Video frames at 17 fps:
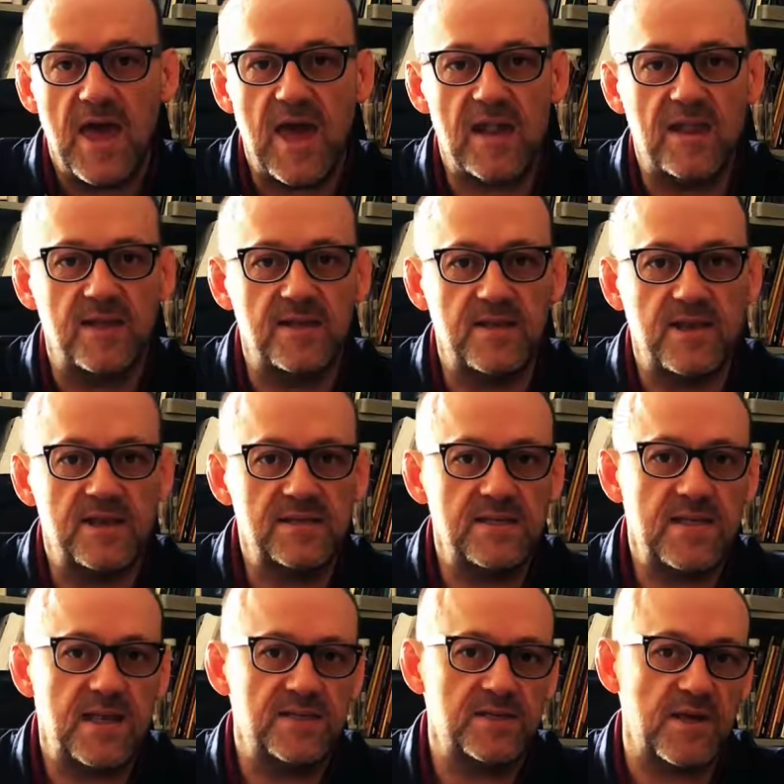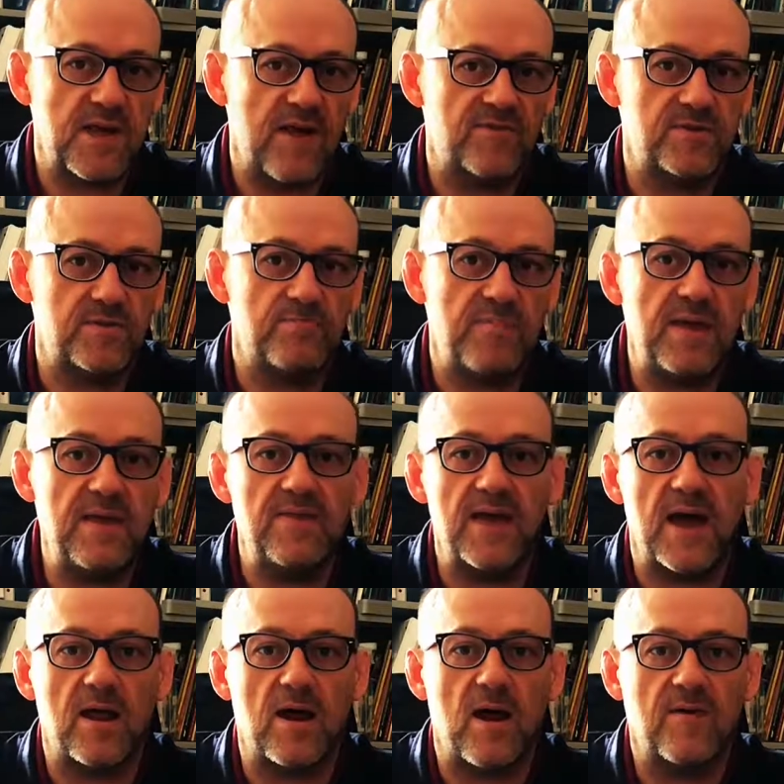And it doesn't necessarily have to be
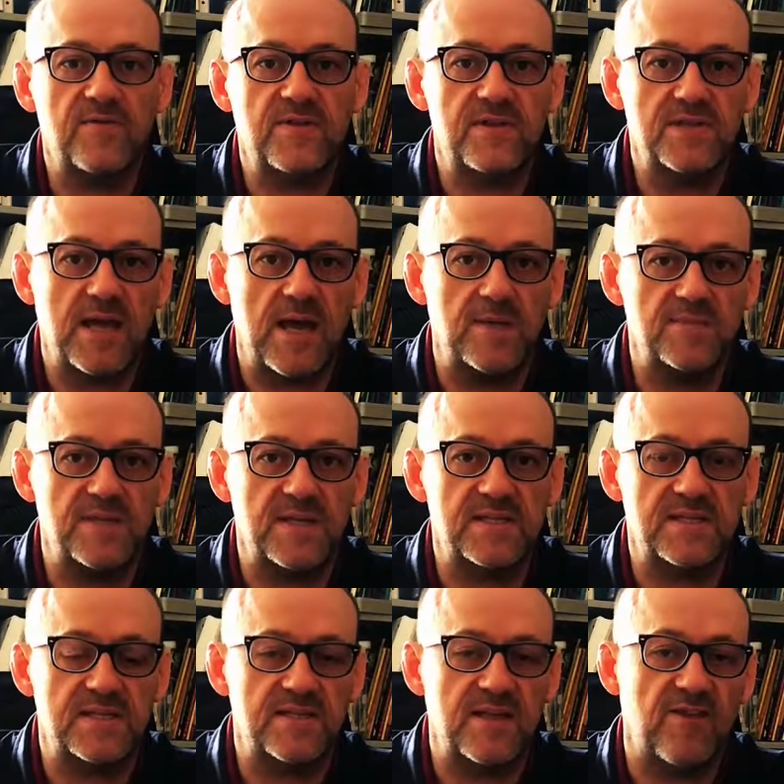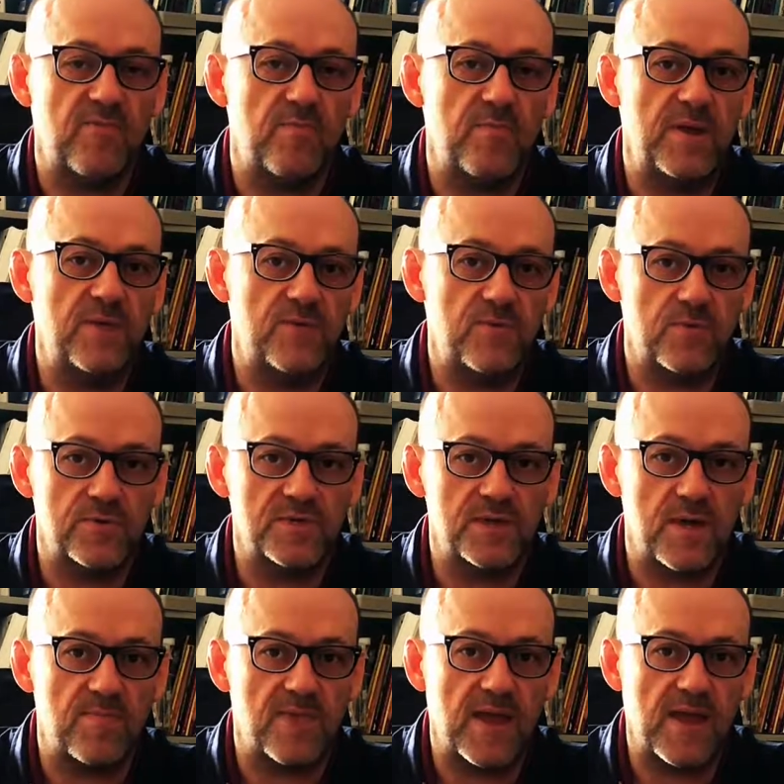that. Oftentimes it's that they've been through
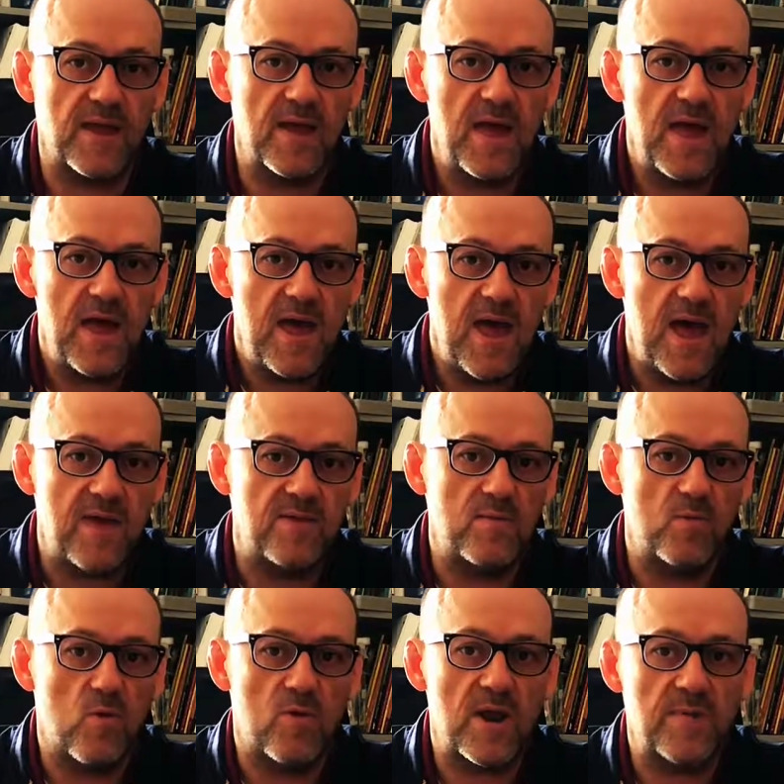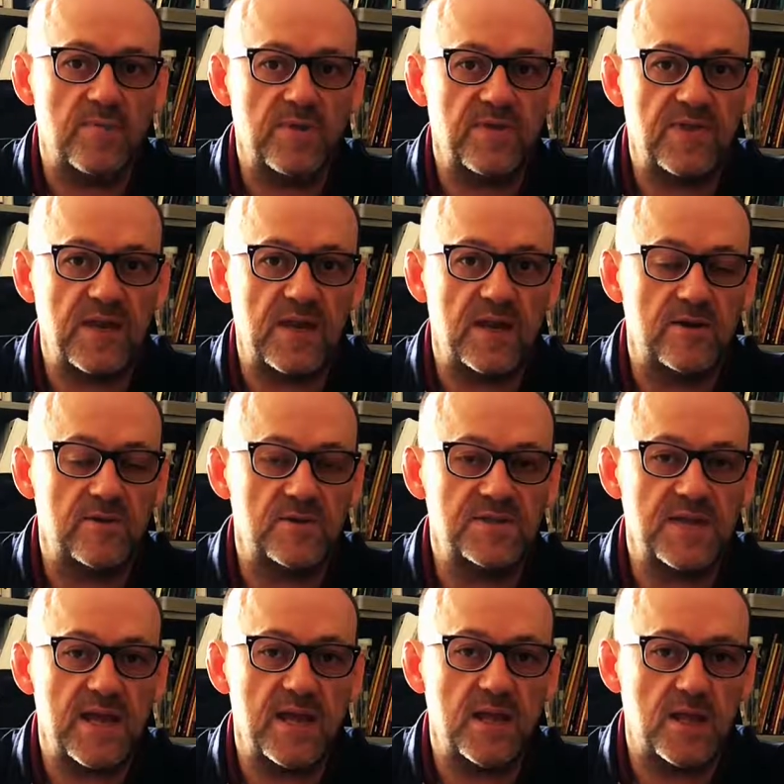something, and the more empathy and
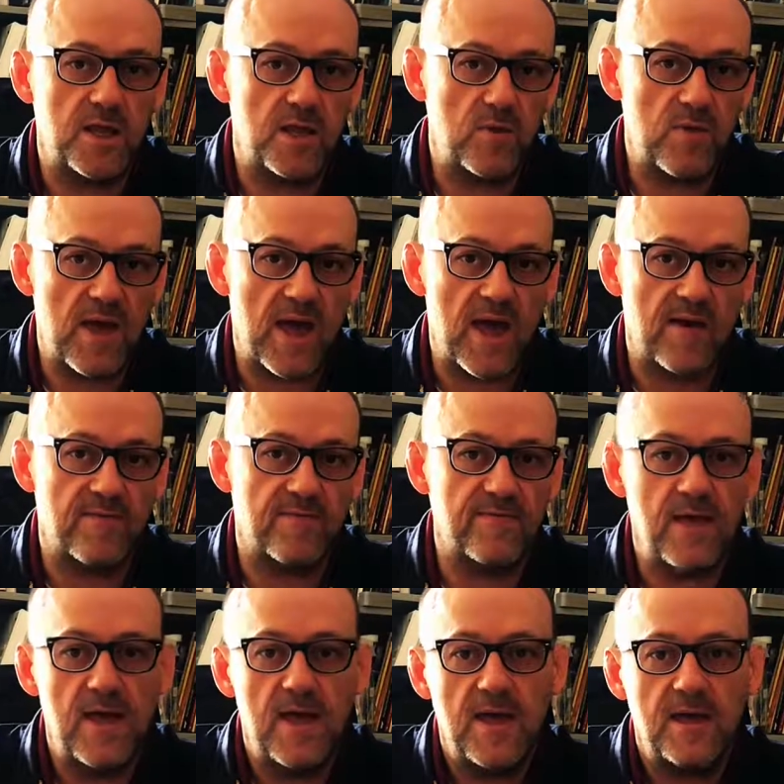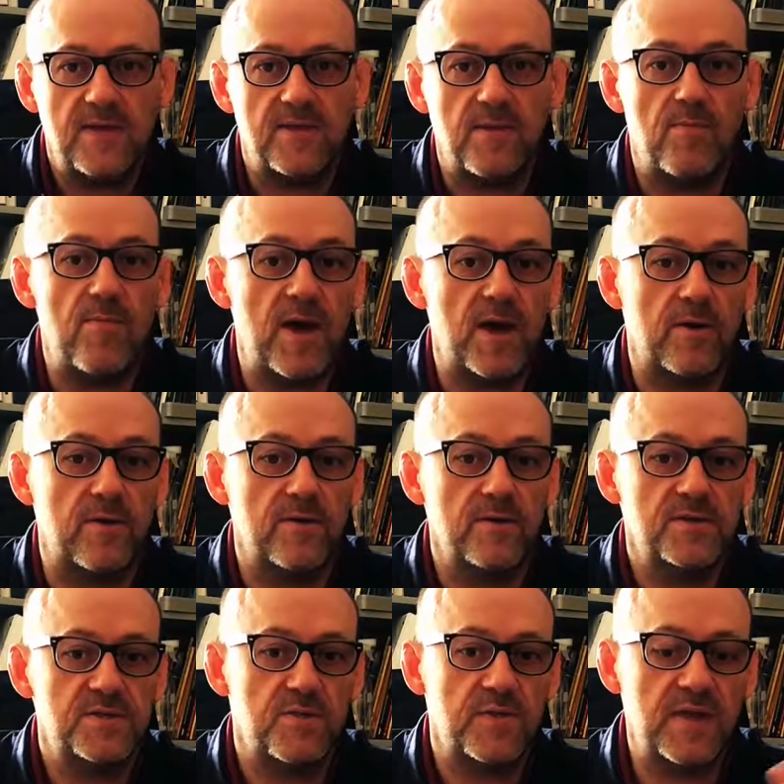understanding you have, the better.
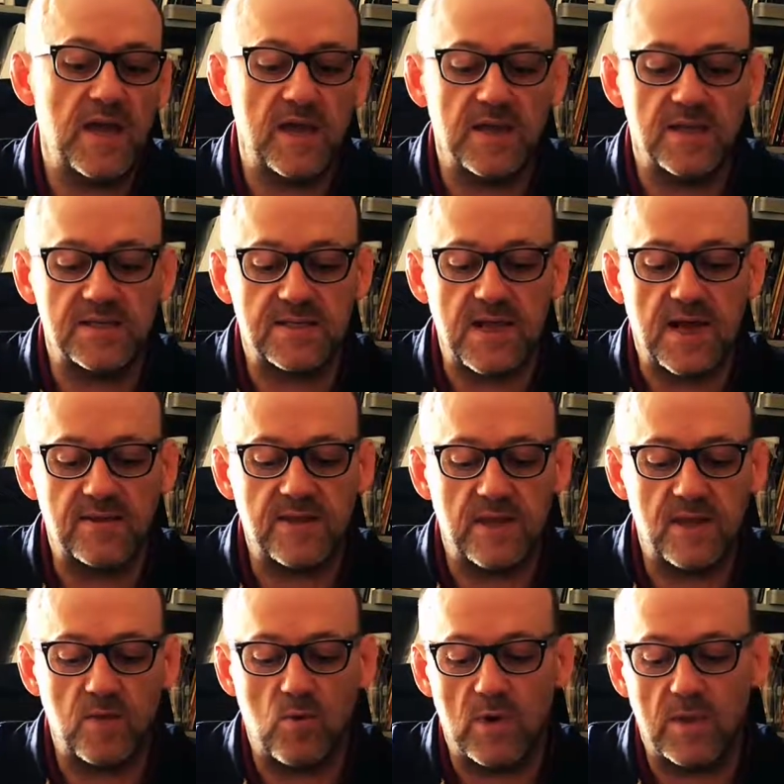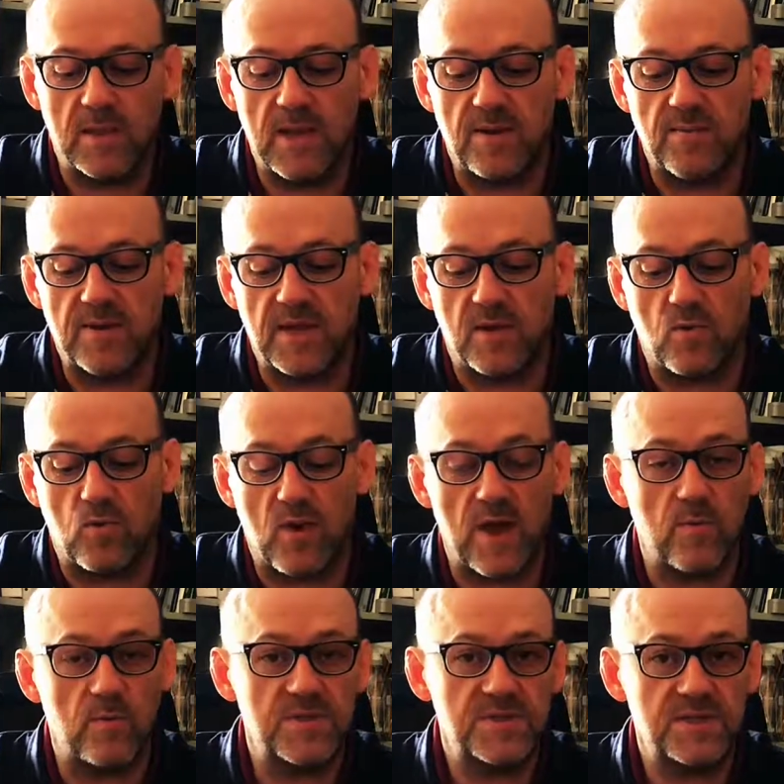So again, it's not that you want to let them get
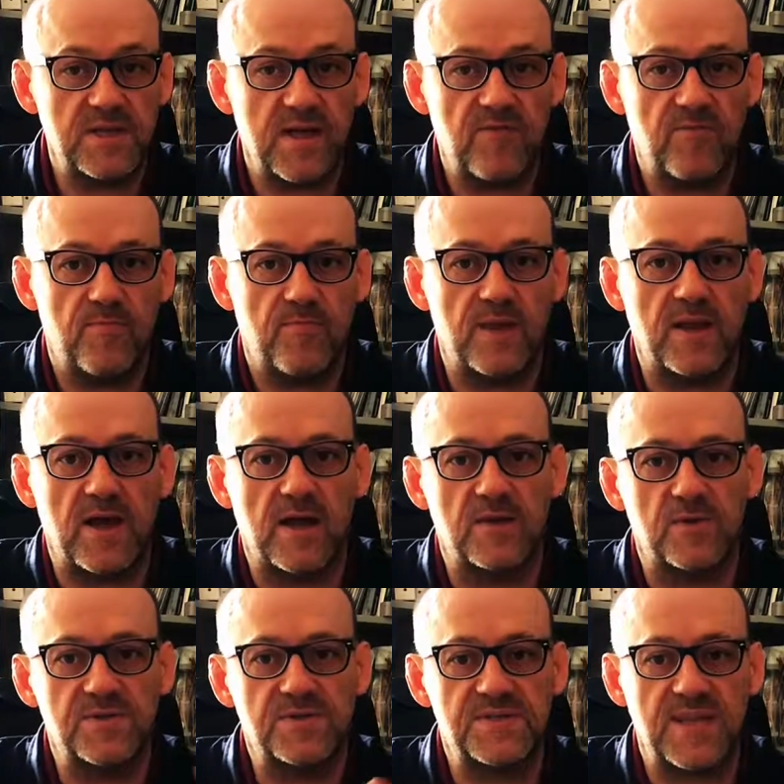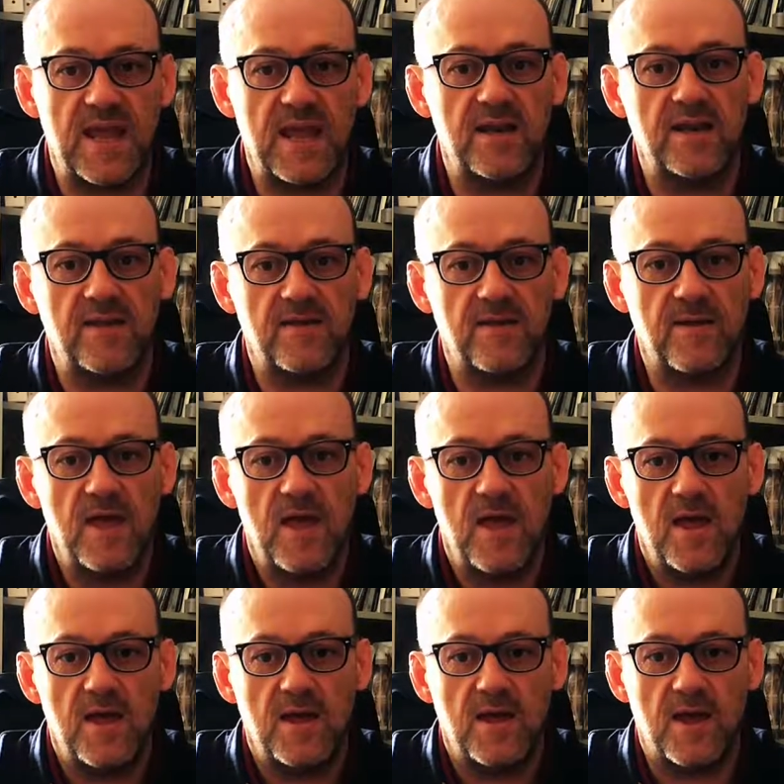away with stuff, but understanding
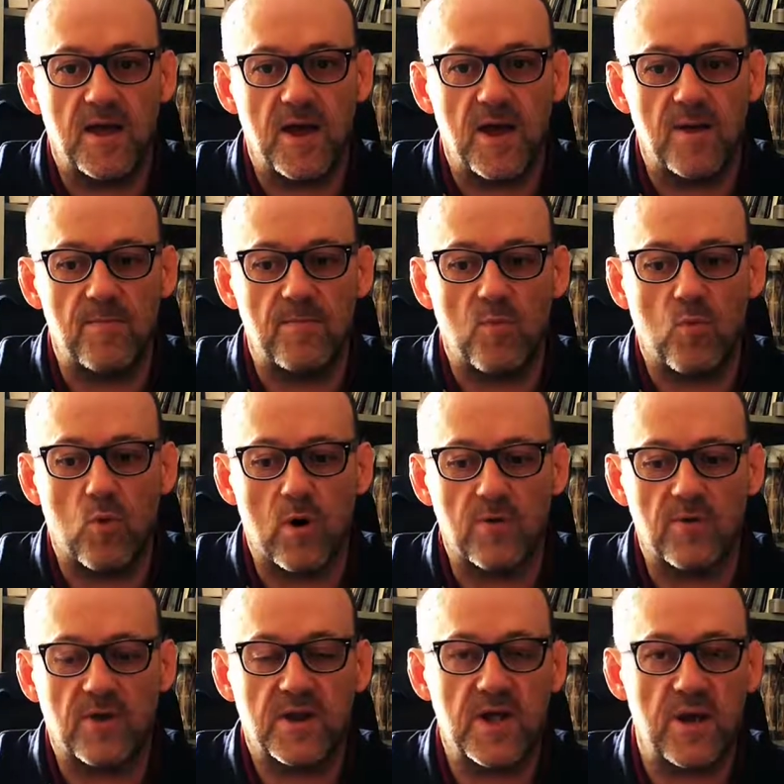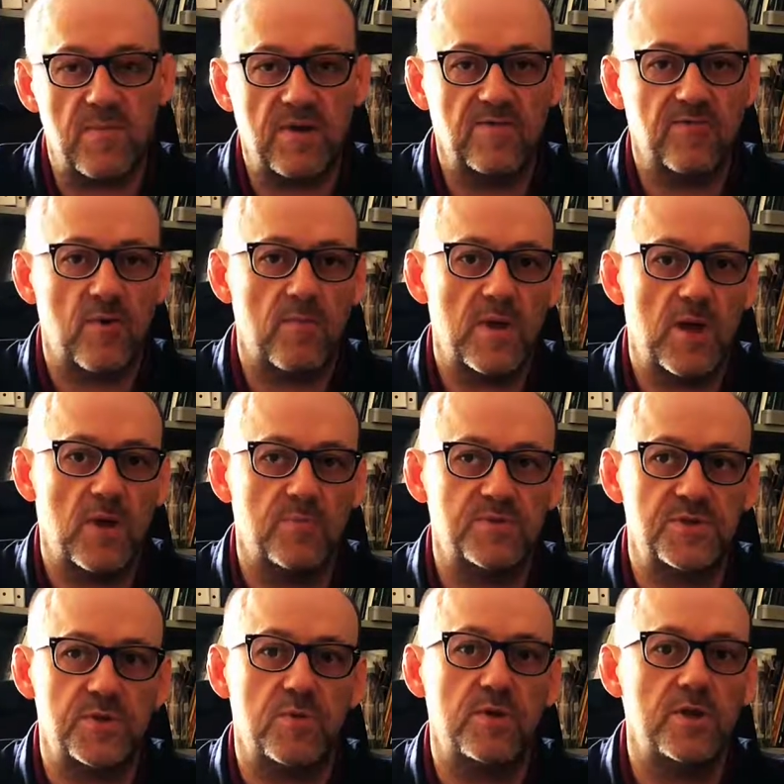where they're coming from
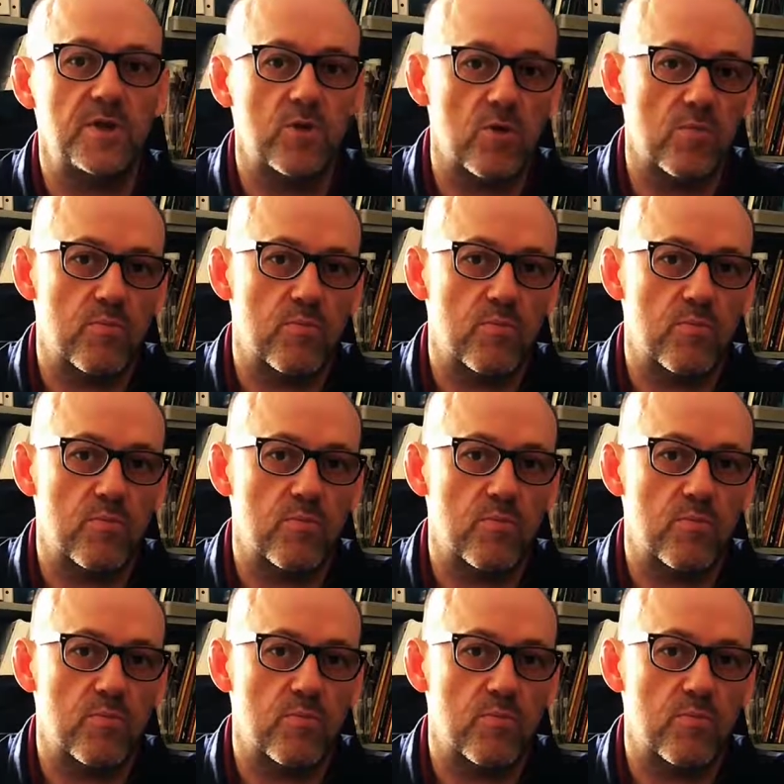helps you in your